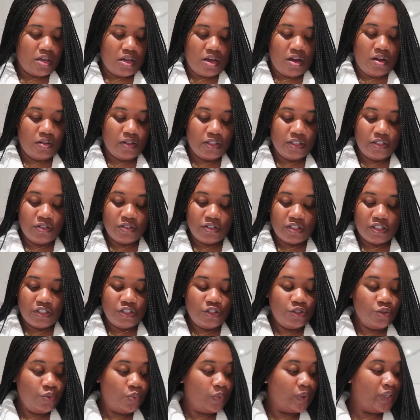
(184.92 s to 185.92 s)
I only use a
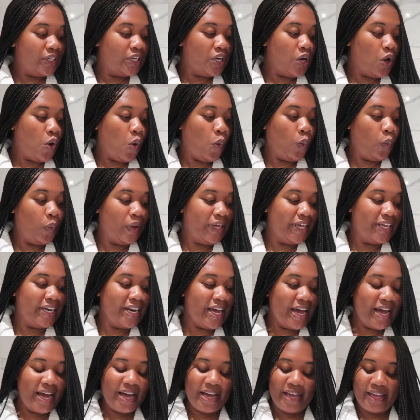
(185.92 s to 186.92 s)
new one when
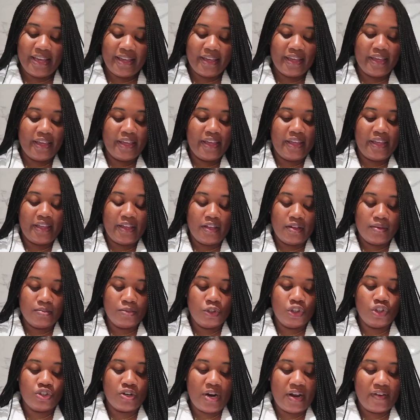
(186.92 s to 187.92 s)
I am
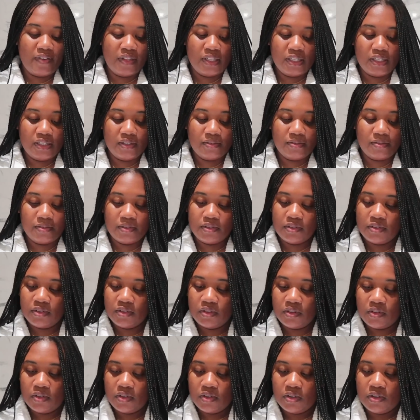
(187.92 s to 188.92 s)
traveling,
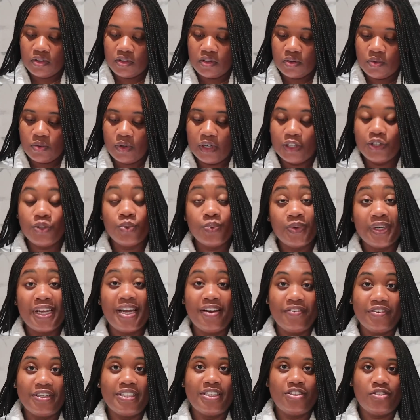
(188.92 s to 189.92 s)
or a new one
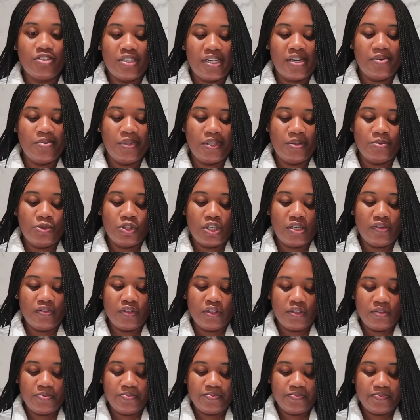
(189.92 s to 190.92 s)
every single day when I'm
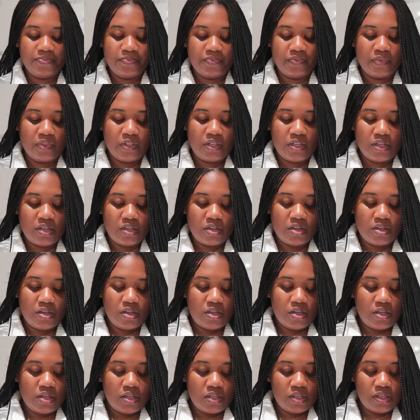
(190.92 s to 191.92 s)
traveling.
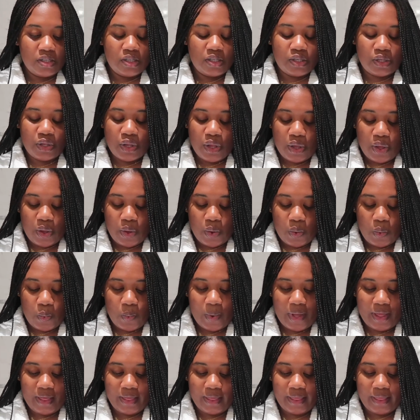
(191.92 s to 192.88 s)
So,